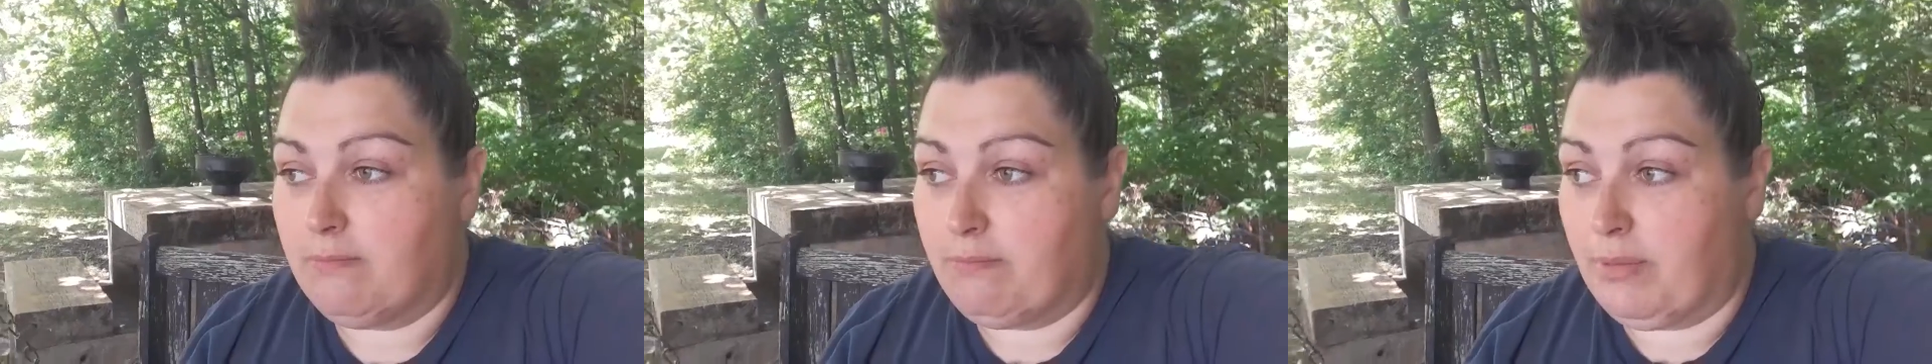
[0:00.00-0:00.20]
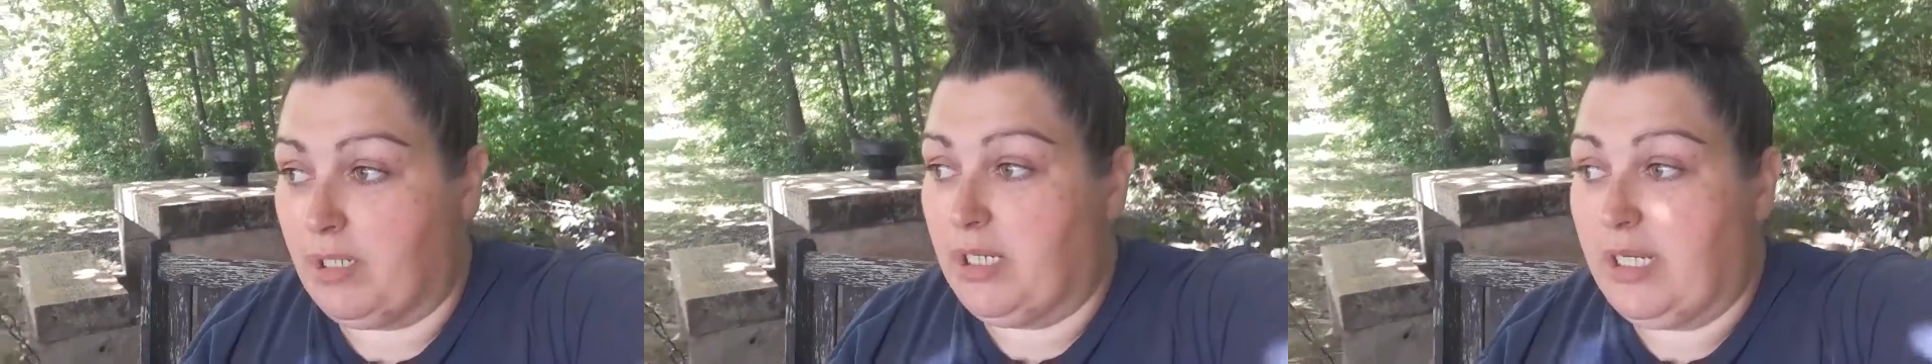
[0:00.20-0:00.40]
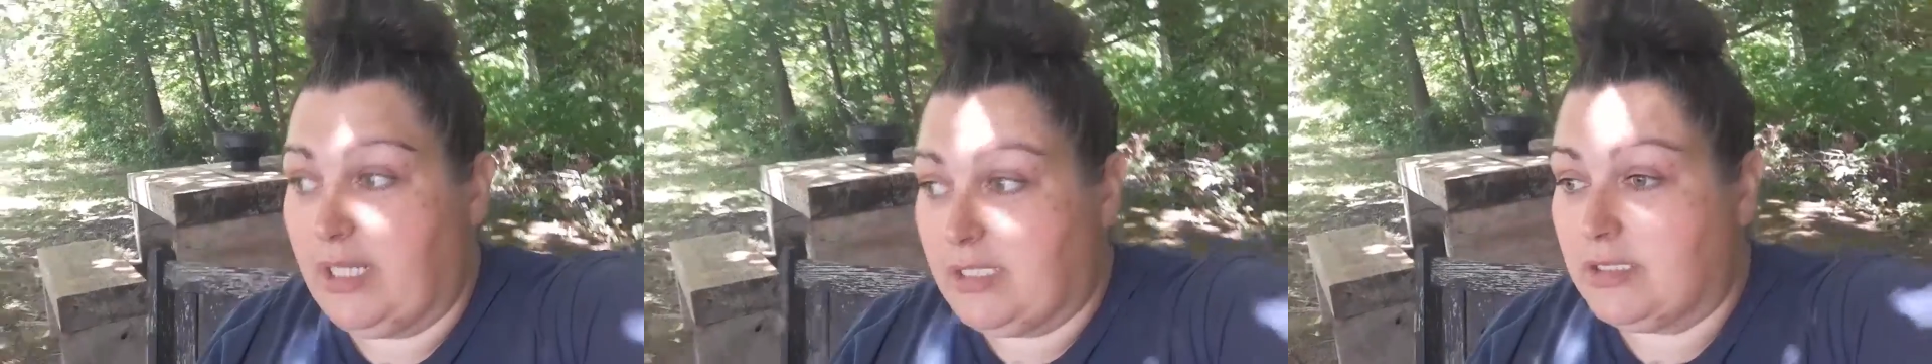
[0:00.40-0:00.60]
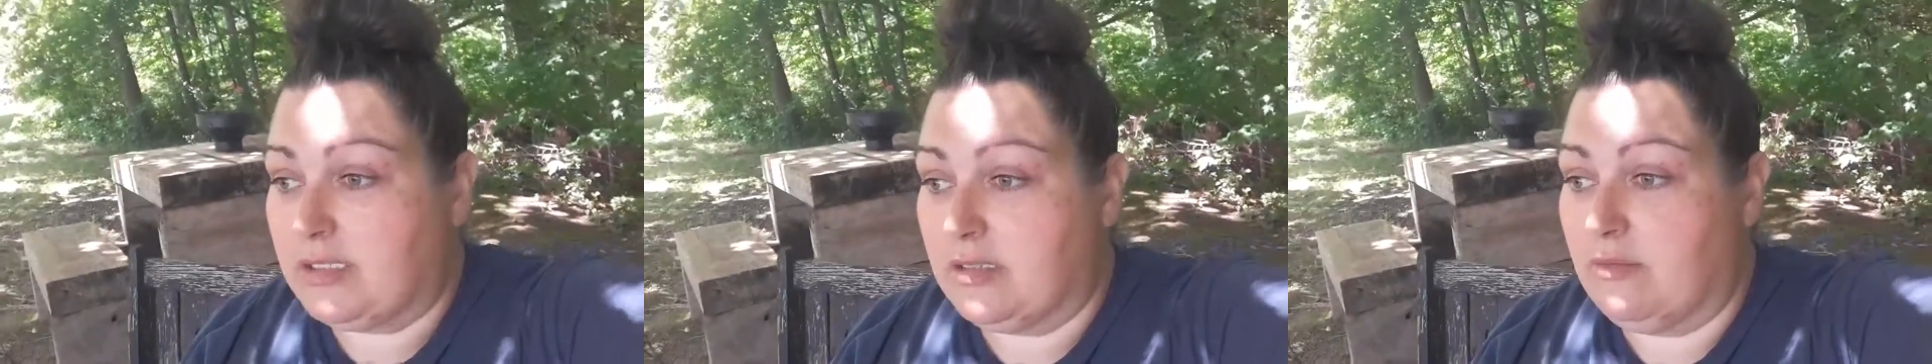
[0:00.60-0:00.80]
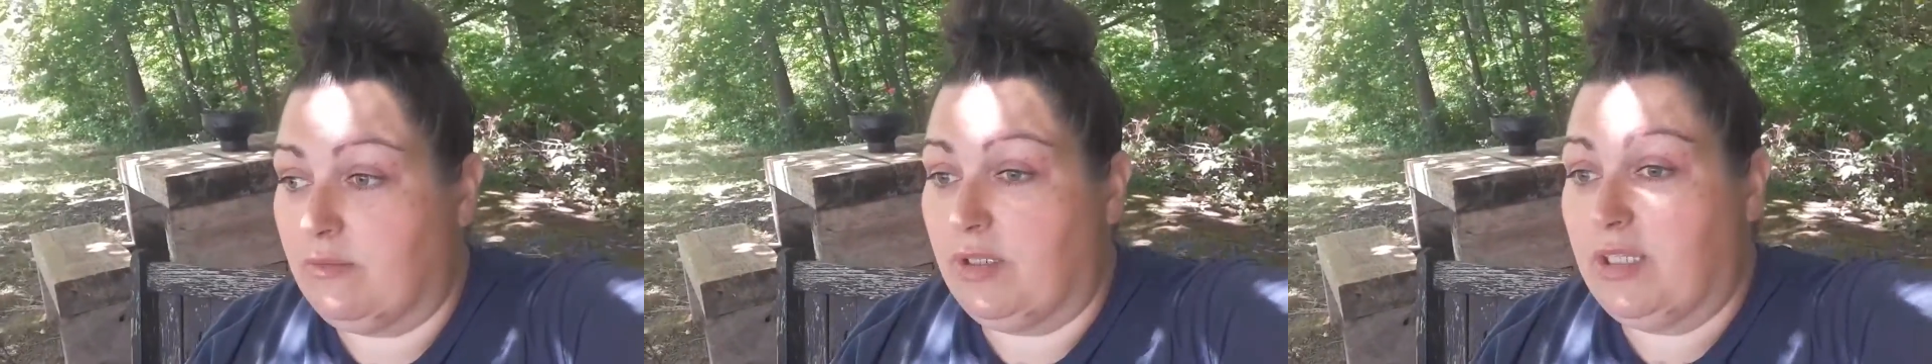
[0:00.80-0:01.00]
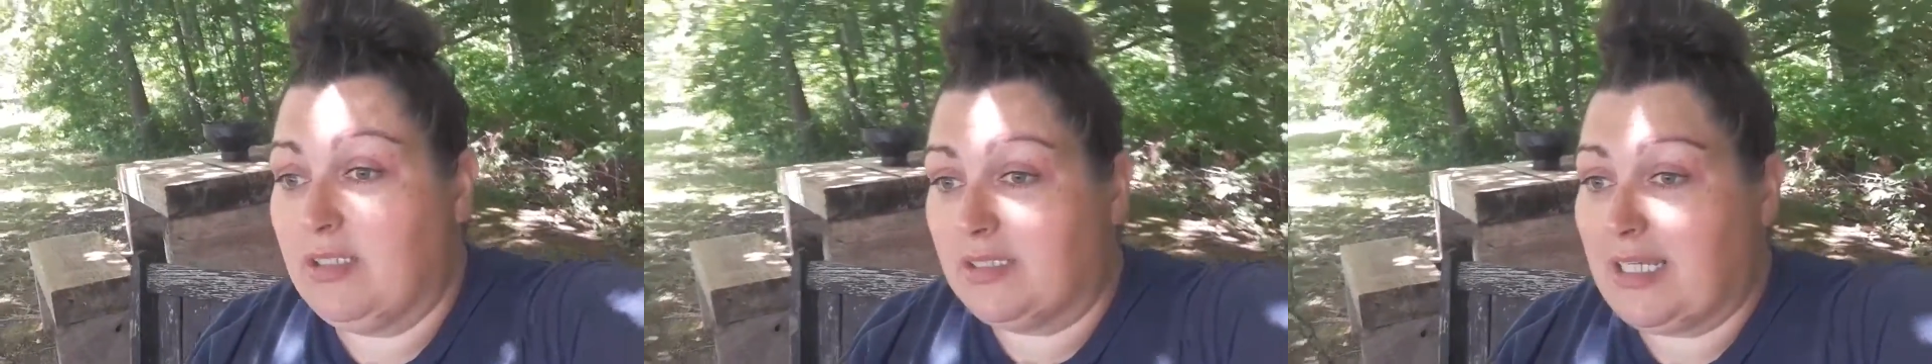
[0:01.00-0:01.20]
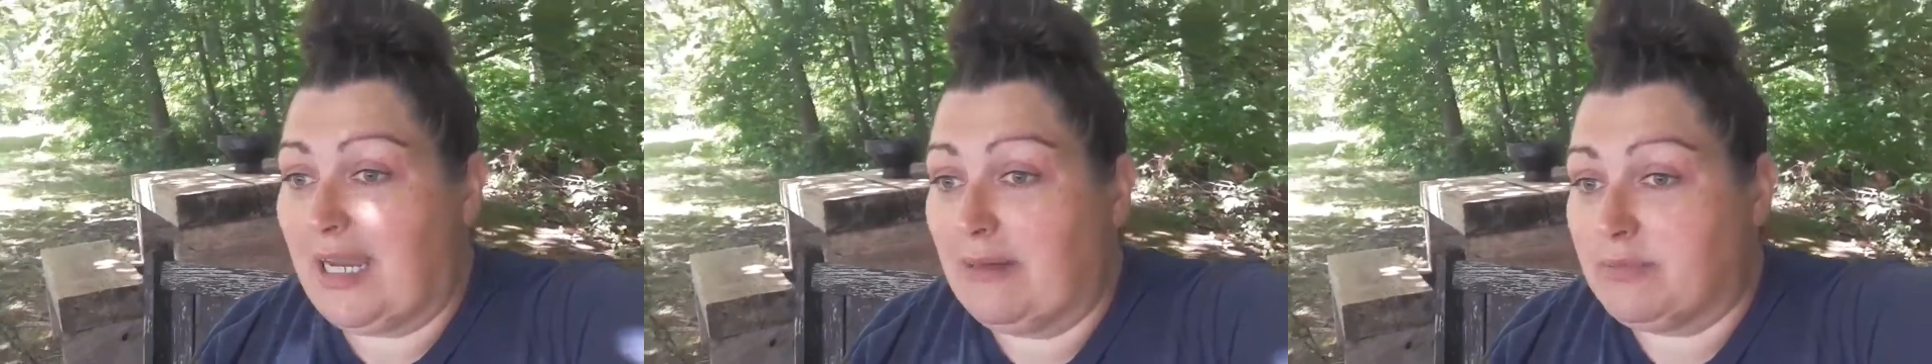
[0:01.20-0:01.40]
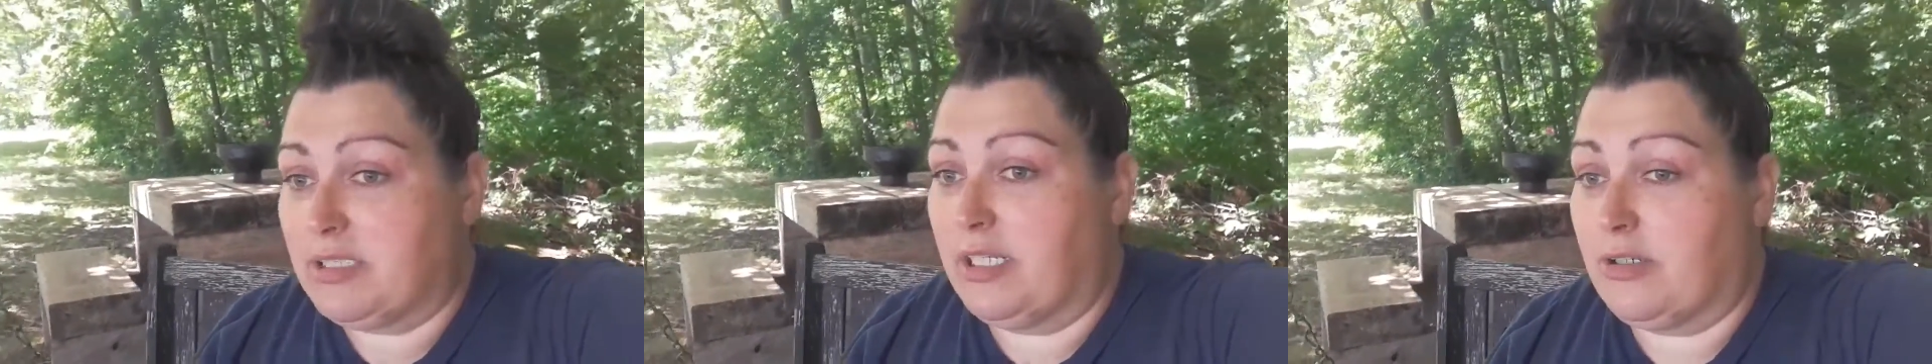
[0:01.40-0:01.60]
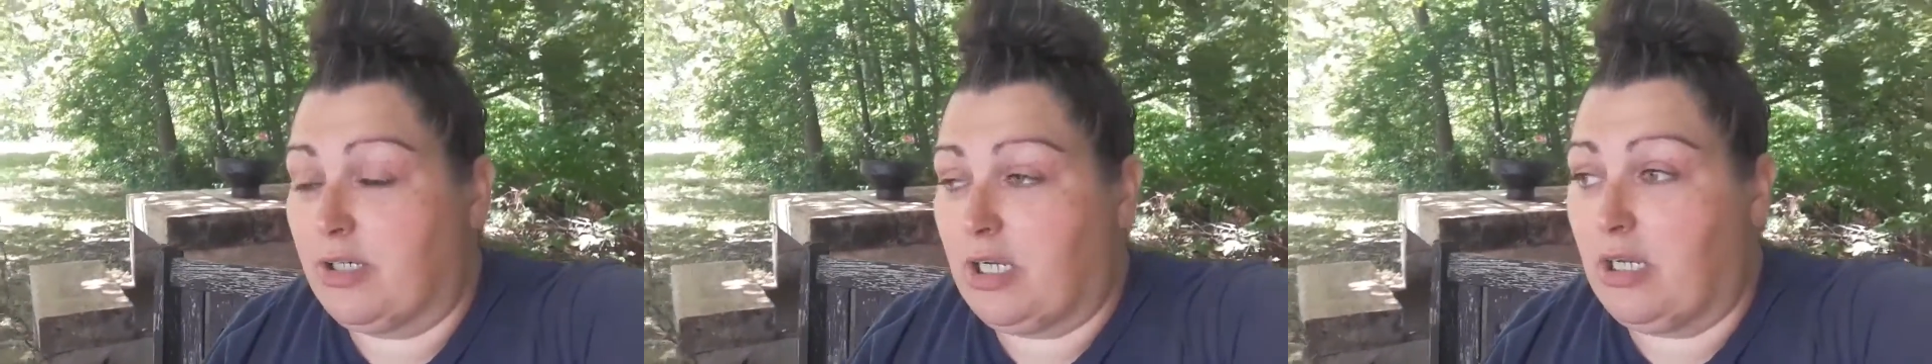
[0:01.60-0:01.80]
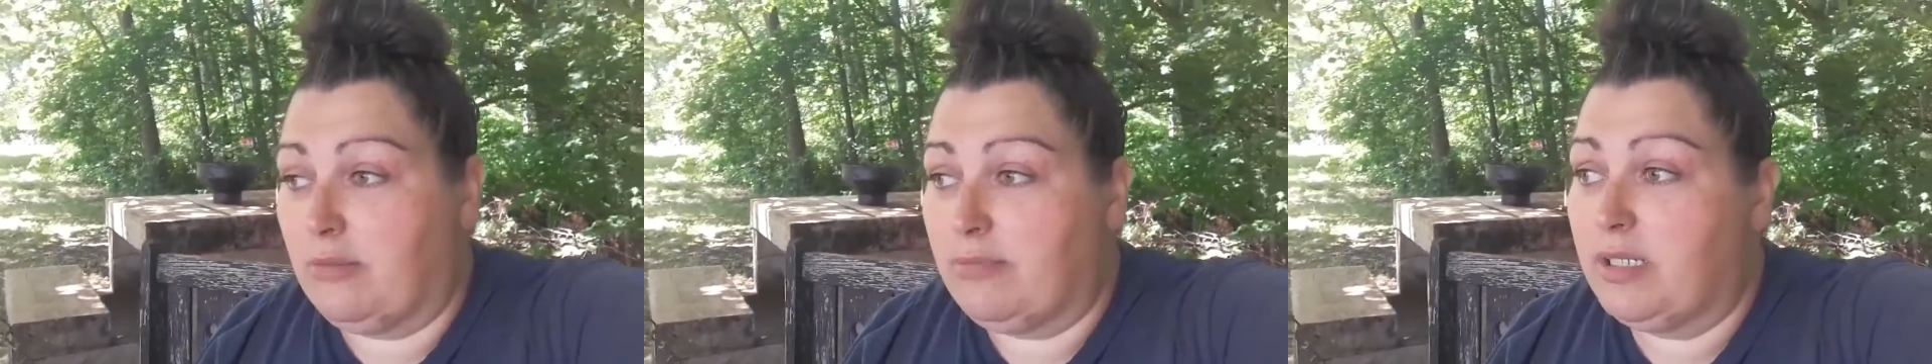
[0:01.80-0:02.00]
But with the times that are
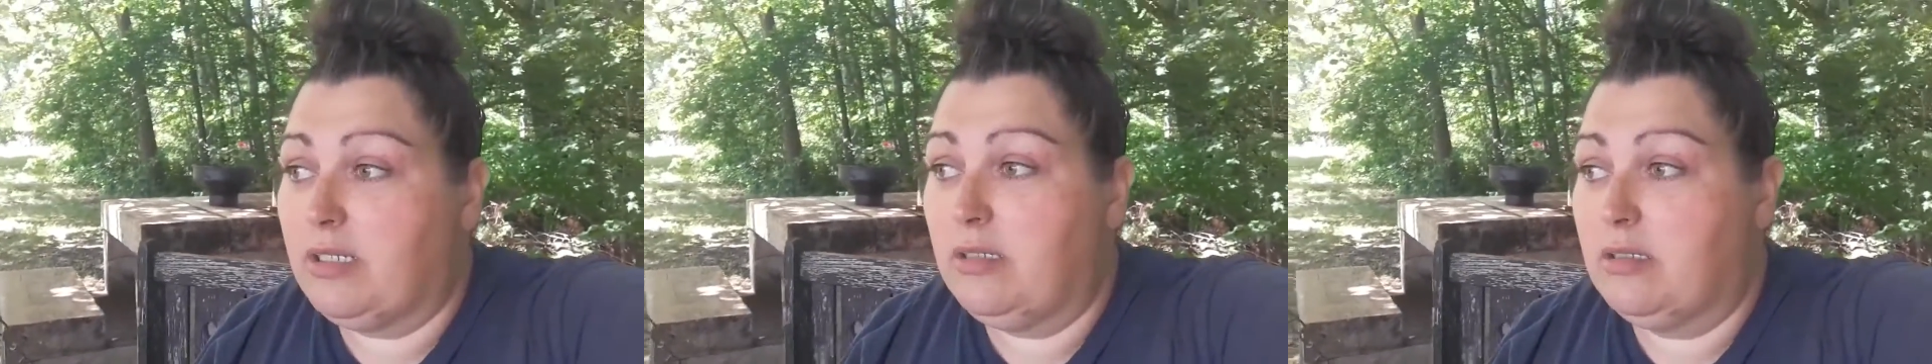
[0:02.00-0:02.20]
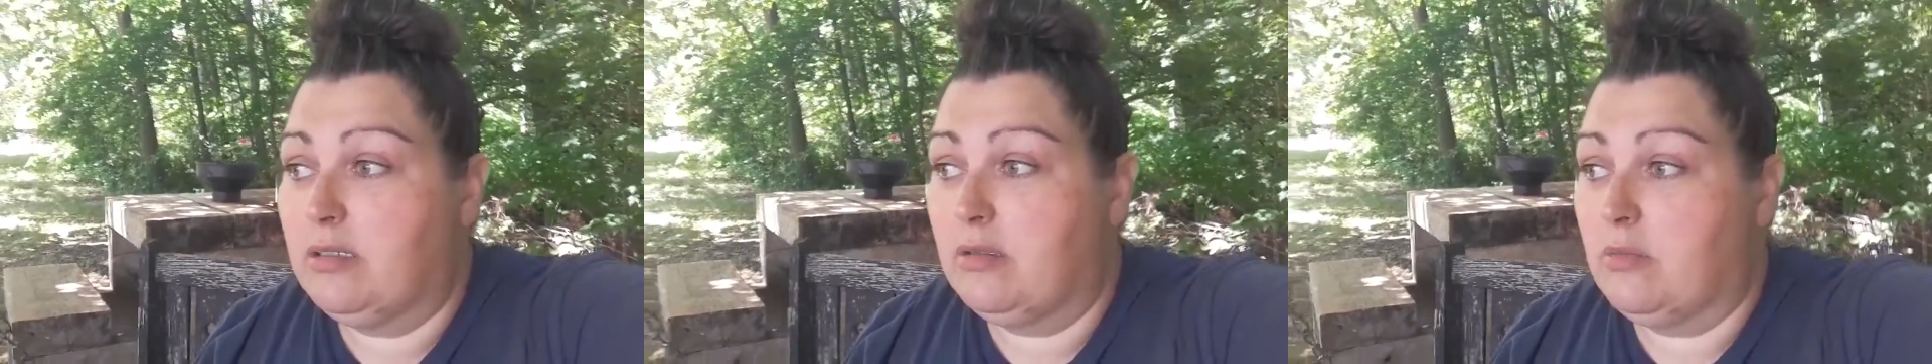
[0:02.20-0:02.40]
coming,